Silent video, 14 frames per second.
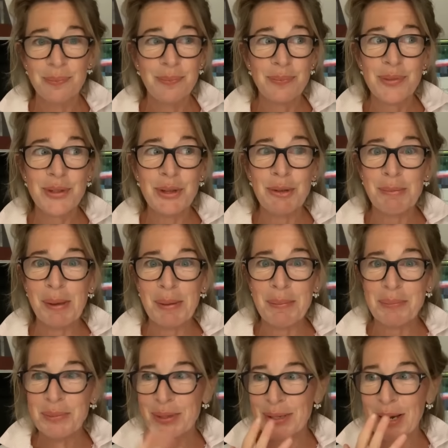excuse me,
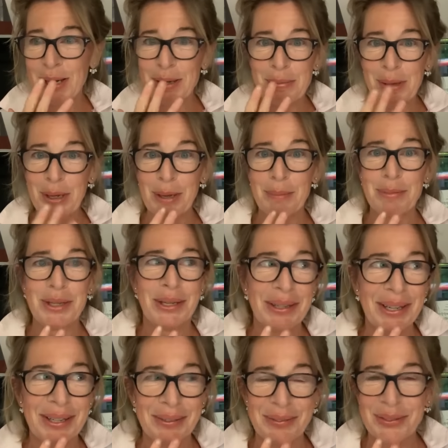slightly burped,
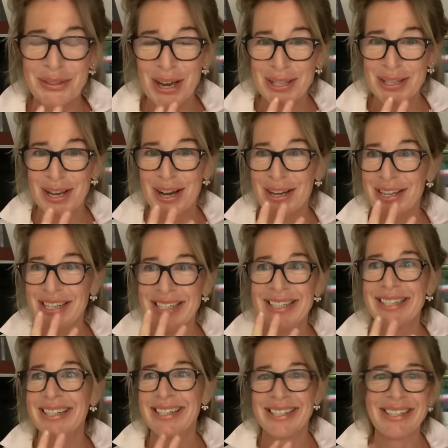try to hide
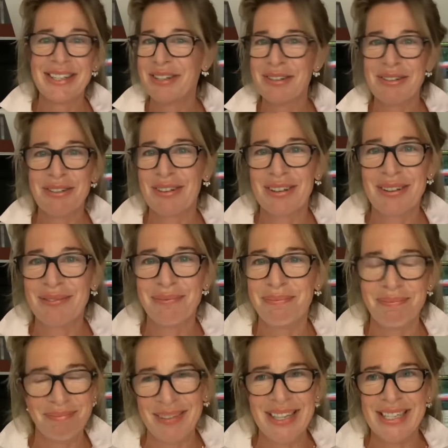it,
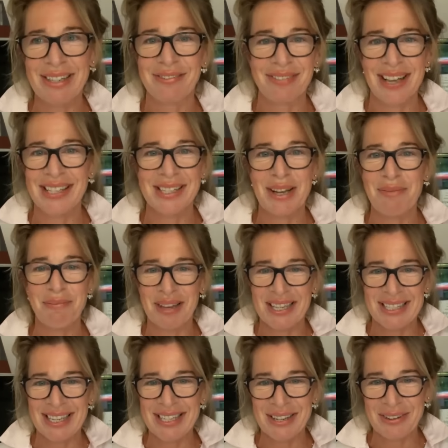need to fess up because
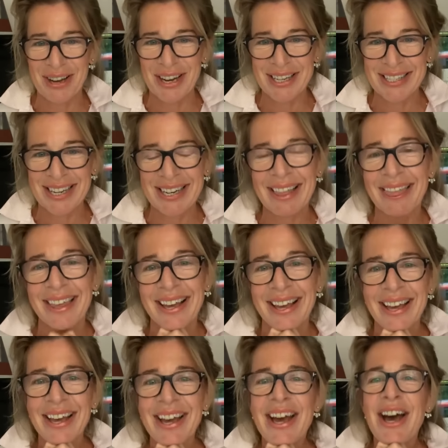I don't hide anything.
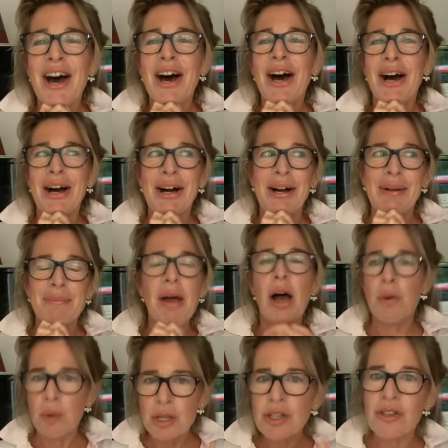I
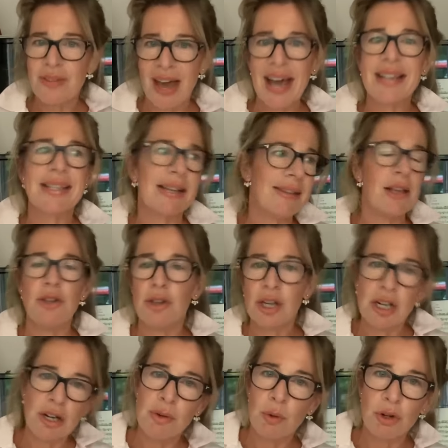will do that and then you
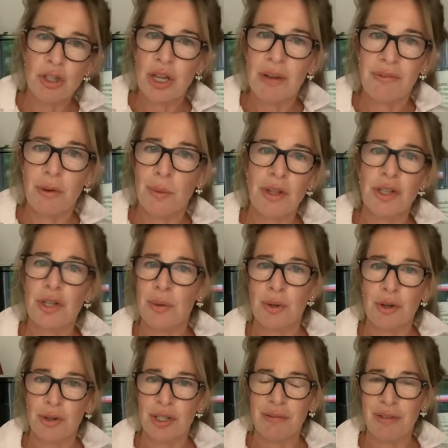can watch if you want to or
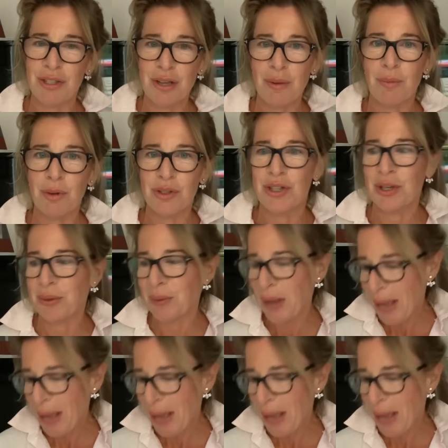not if you don't want to.